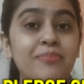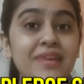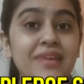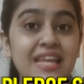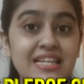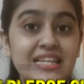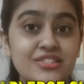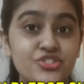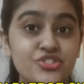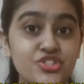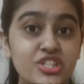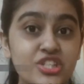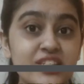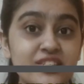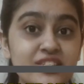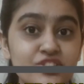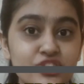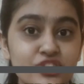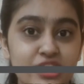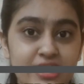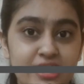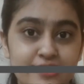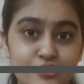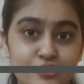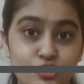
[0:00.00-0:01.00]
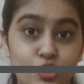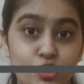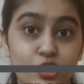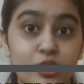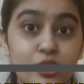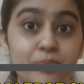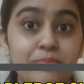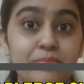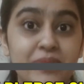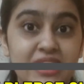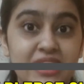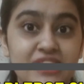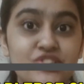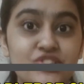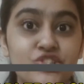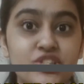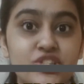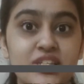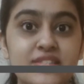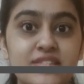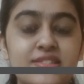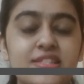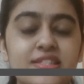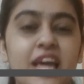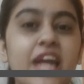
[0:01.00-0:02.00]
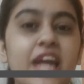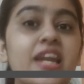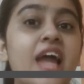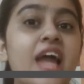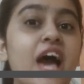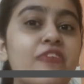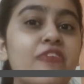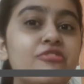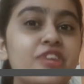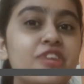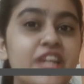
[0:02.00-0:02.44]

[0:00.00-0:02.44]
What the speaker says: pledging shares or the pledged shares can have a